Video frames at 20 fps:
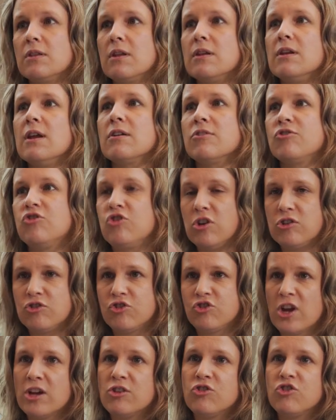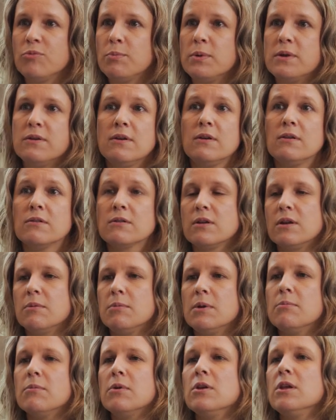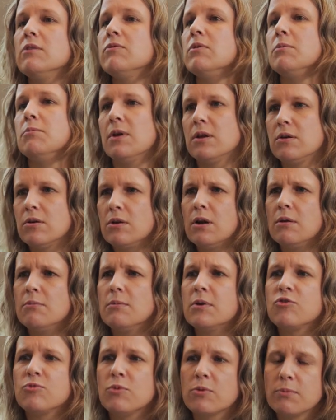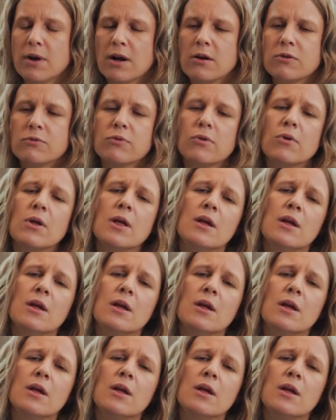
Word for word: the next Chat GPT is going to be even better and much more powerful.